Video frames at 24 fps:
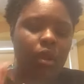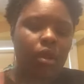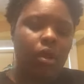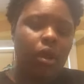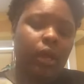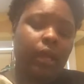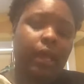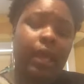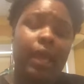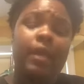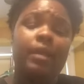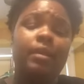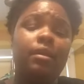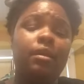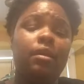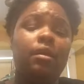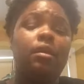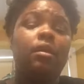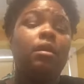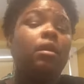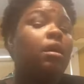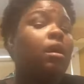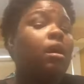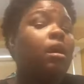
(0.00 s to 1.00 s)
Again,
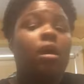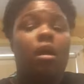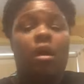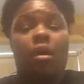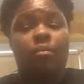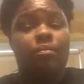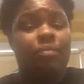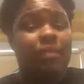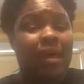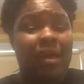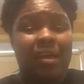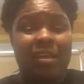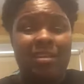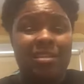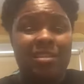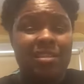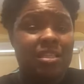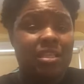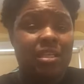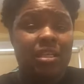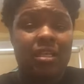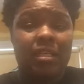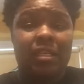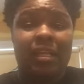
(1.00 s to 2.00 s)
Not
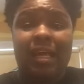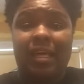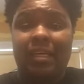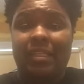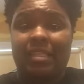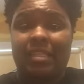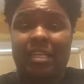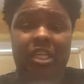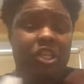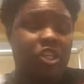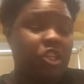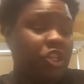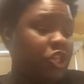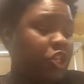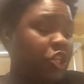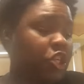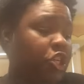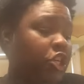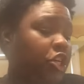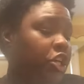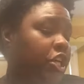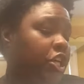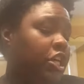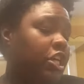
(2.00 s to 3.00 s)
into lactation
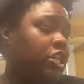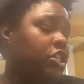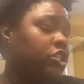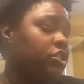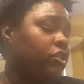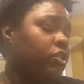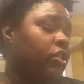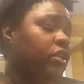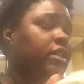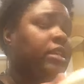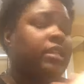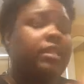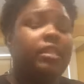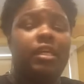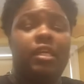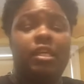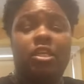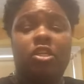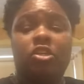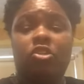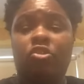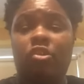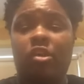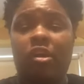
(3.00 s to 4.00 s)
cookies or
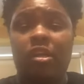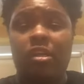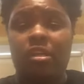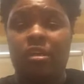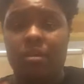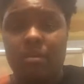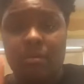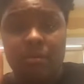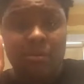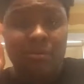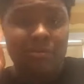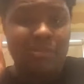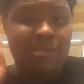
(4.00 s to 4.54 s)
anything trying to